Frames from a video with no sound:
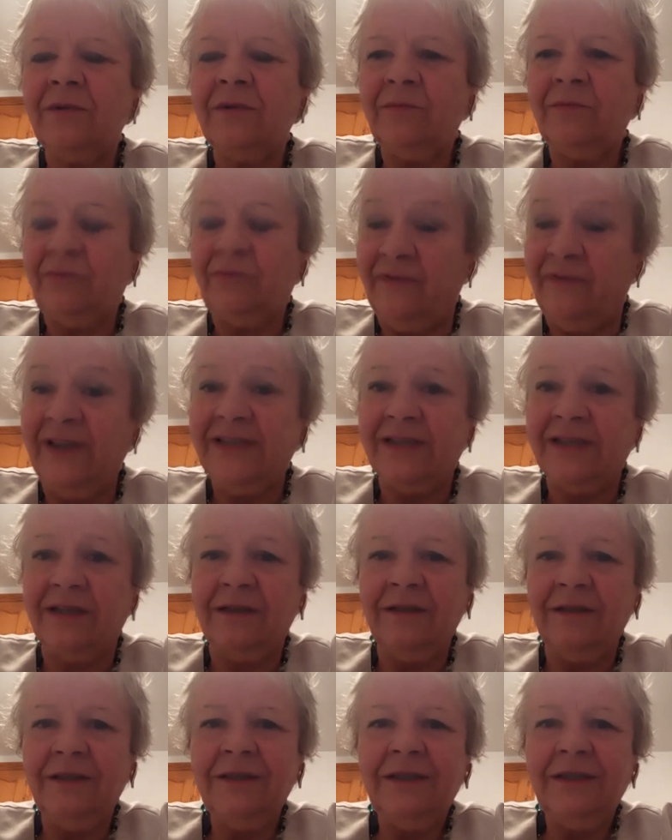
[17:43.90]
Professor
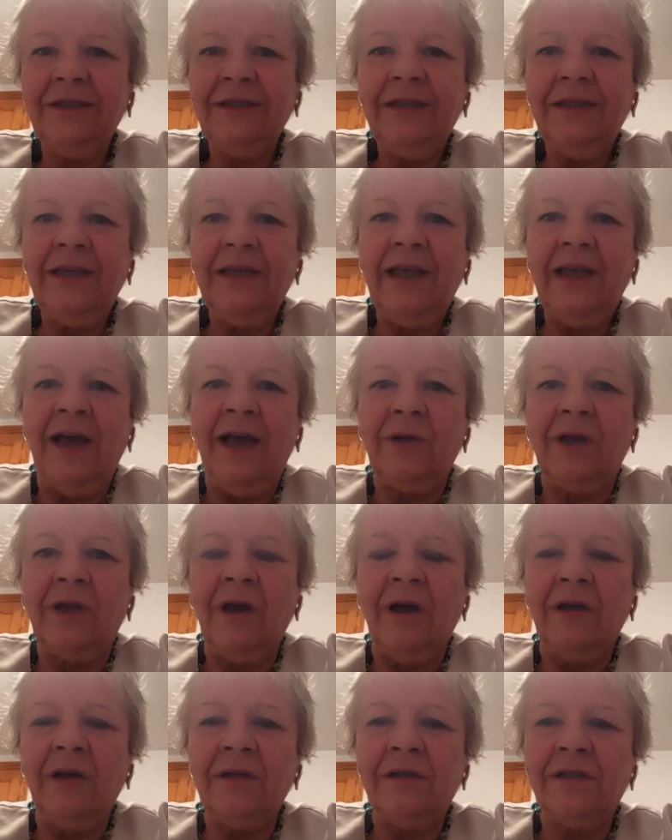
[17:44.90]
Howard
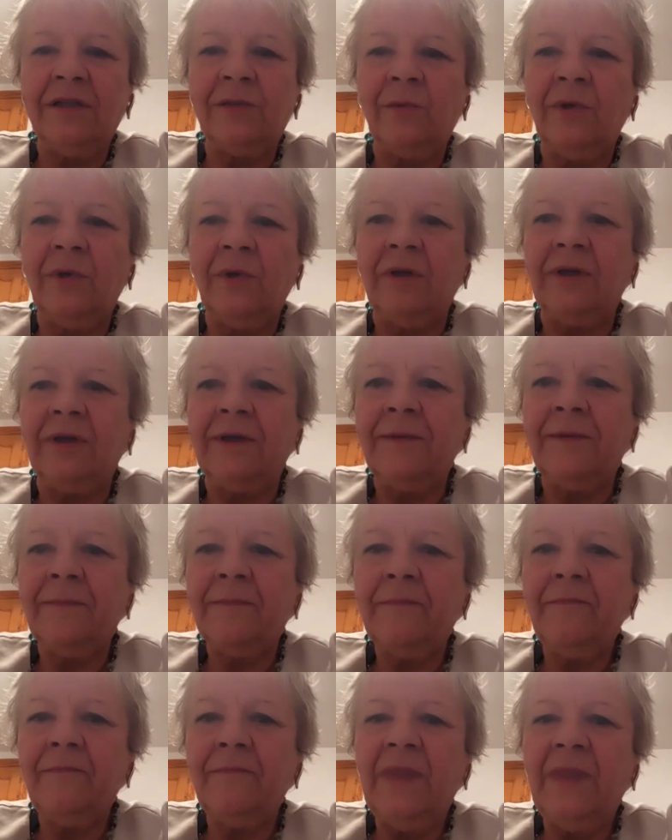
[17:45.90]
Gardner's work.
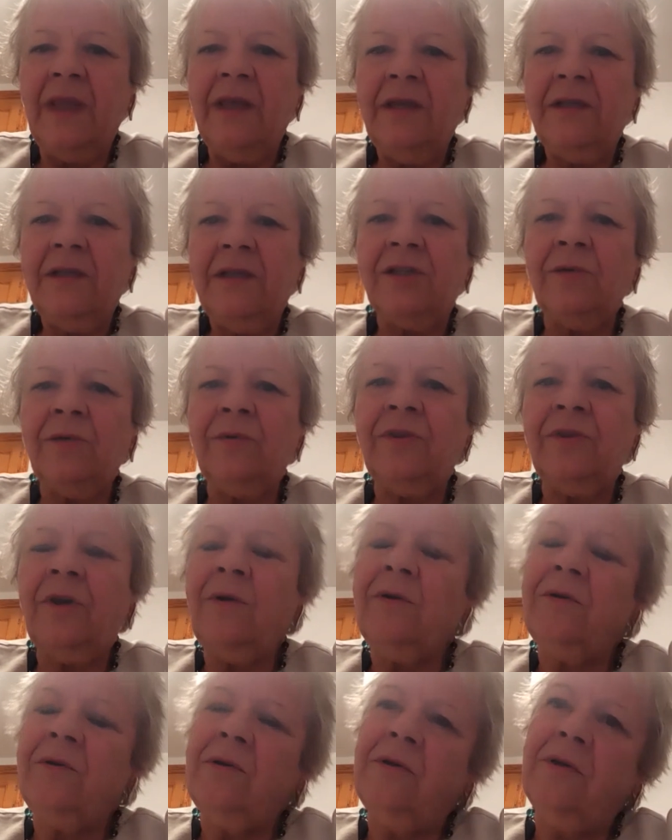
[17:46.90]
So
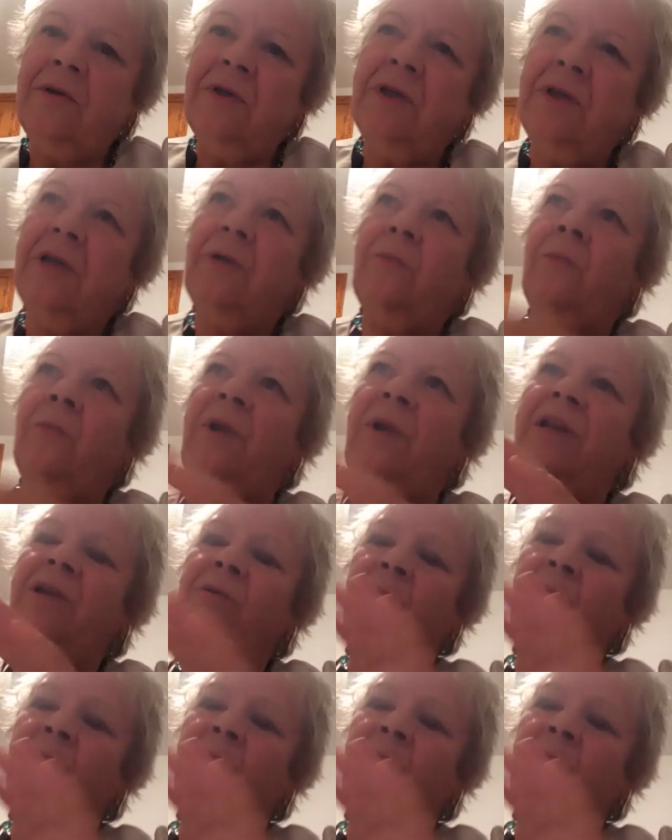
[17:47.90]
when you